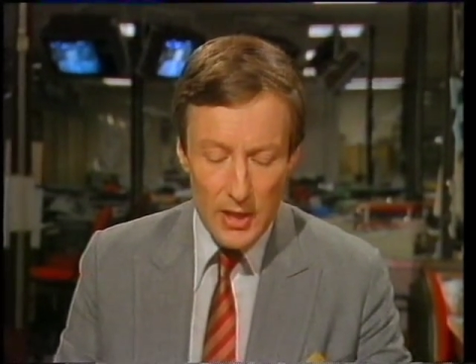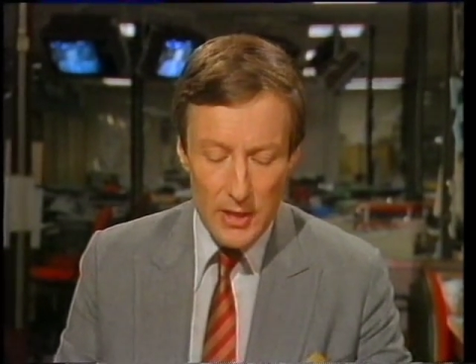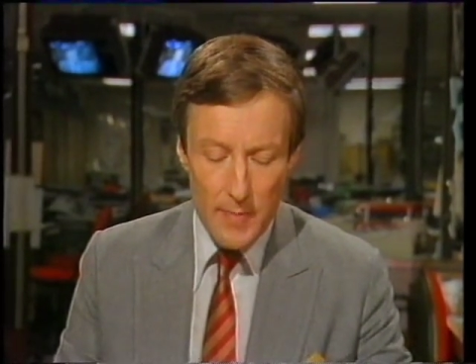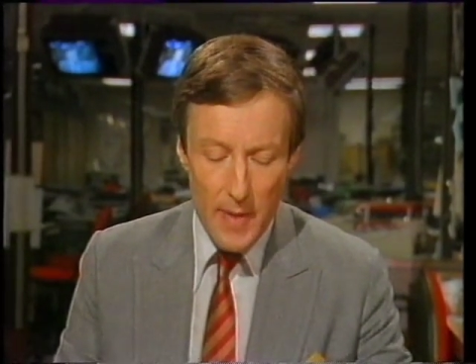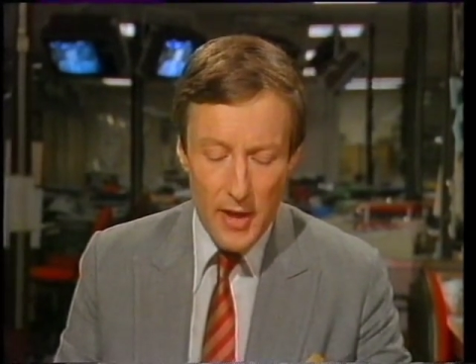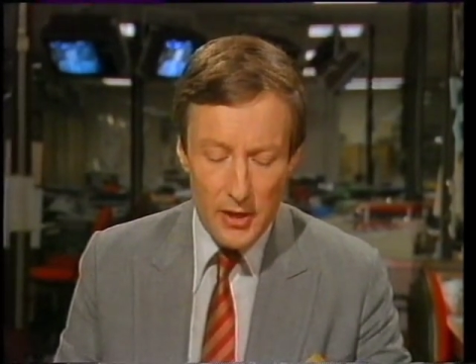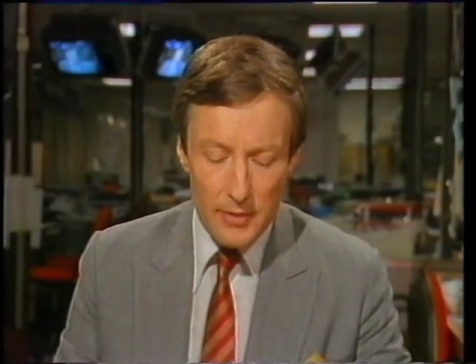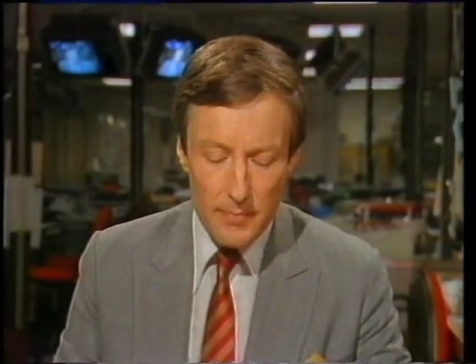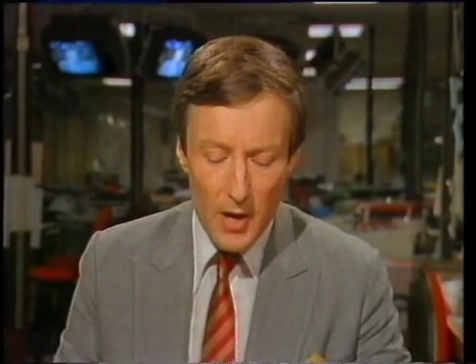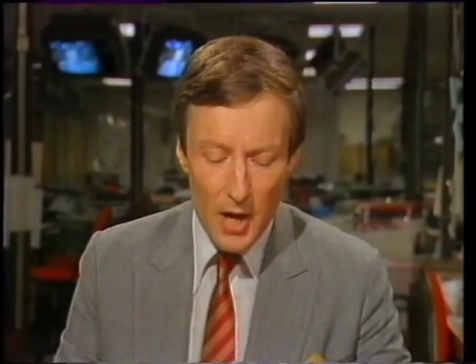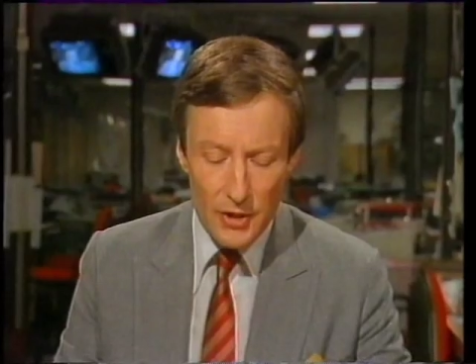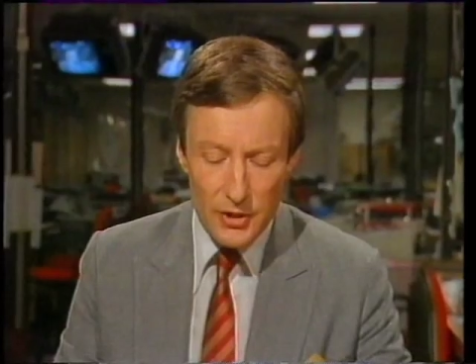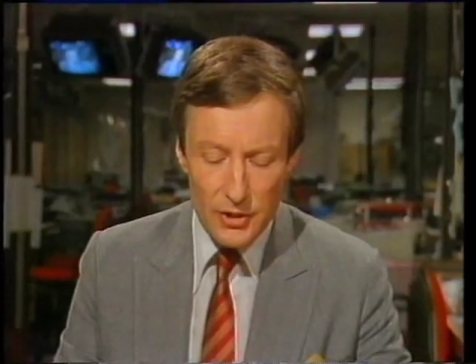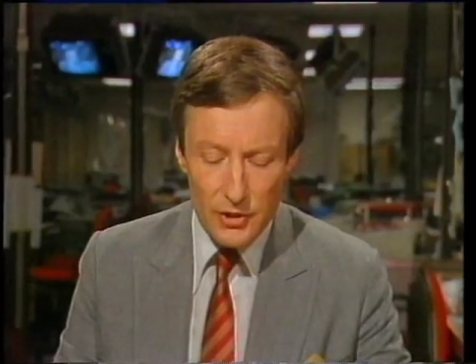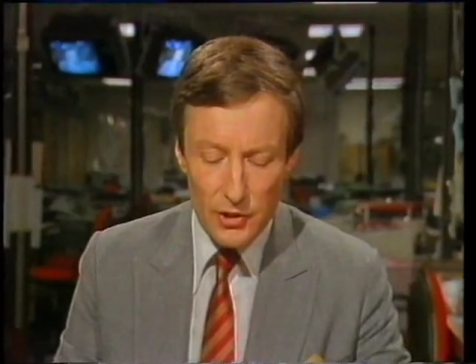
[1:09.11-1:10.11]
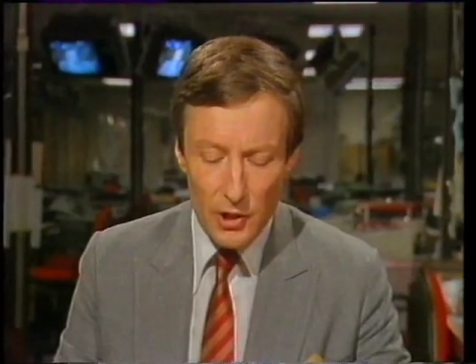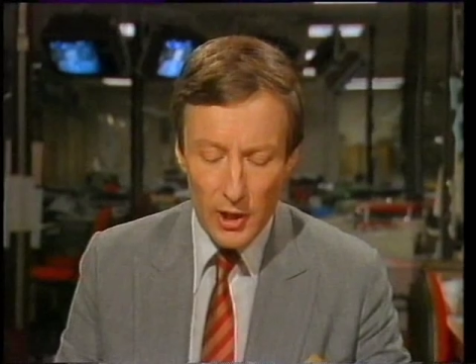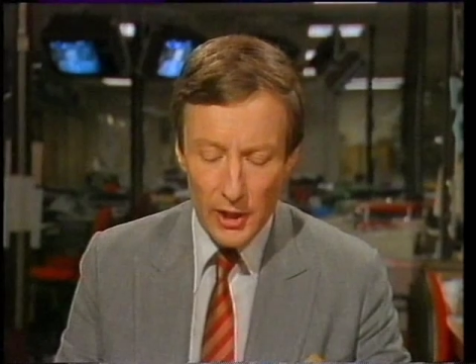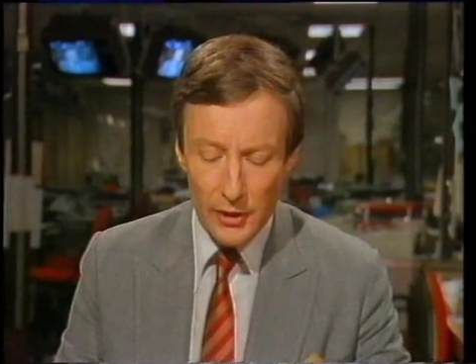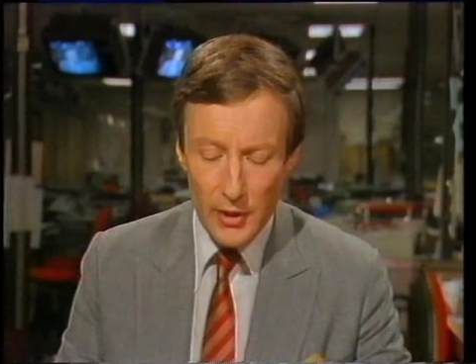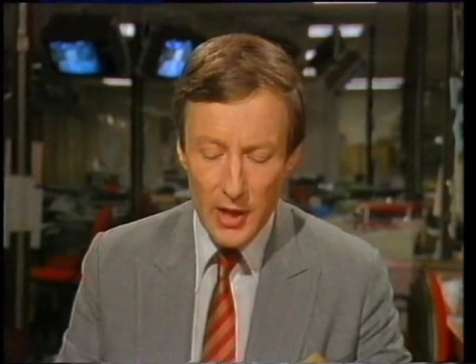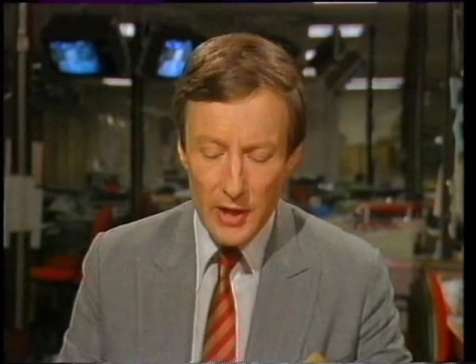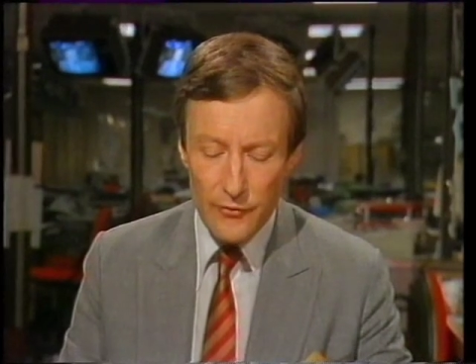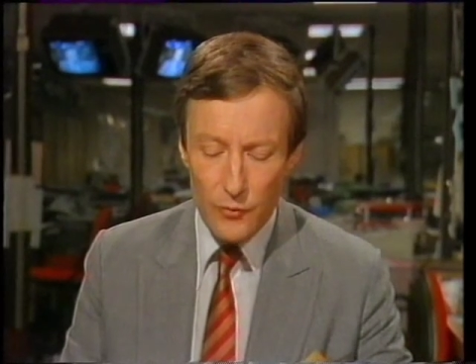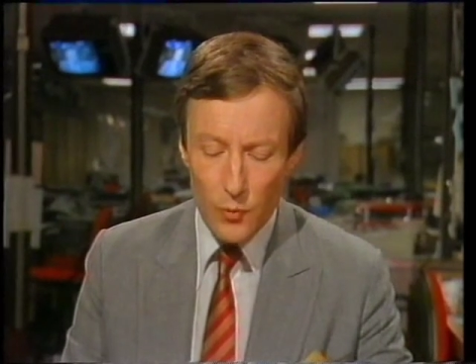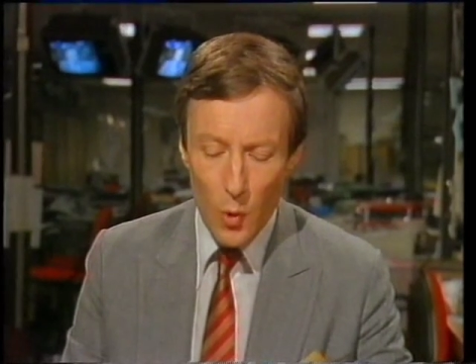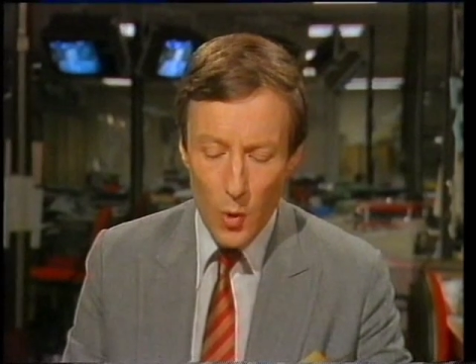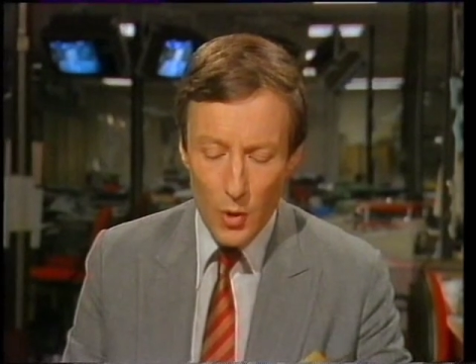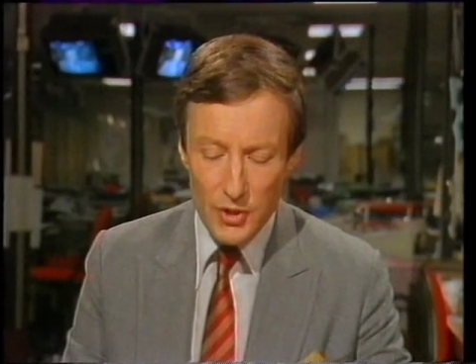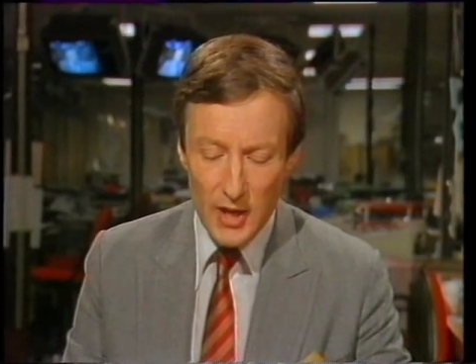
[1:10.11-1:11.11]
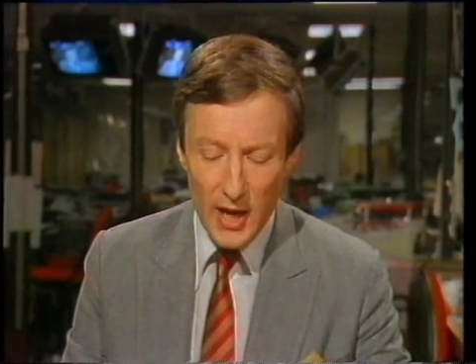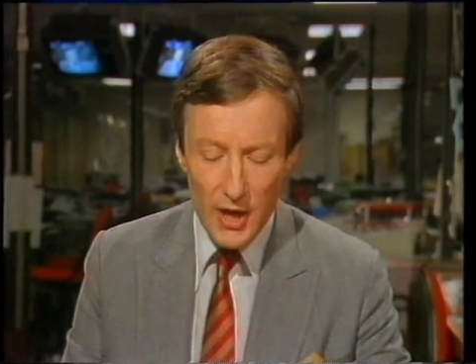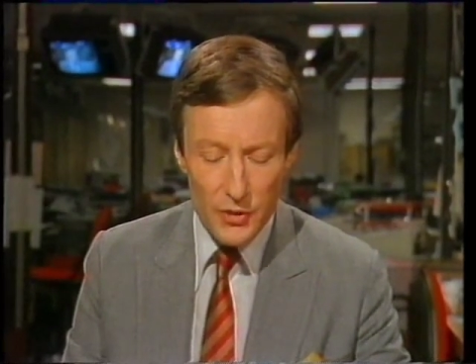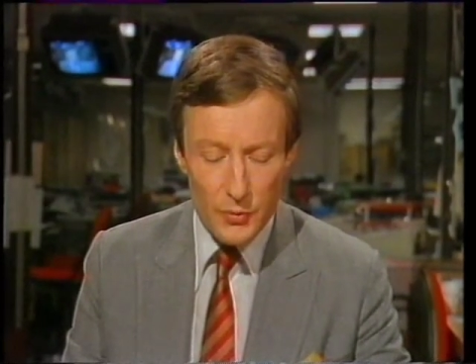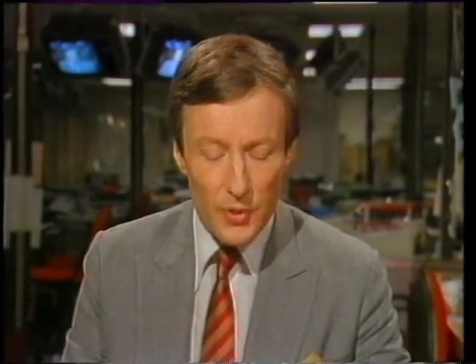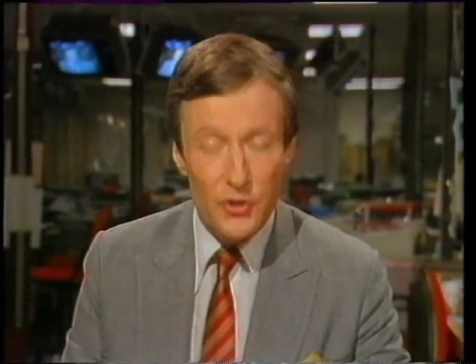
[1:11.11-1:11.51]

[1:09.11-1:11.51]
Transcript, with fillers: The men at Manton Colliery have walked out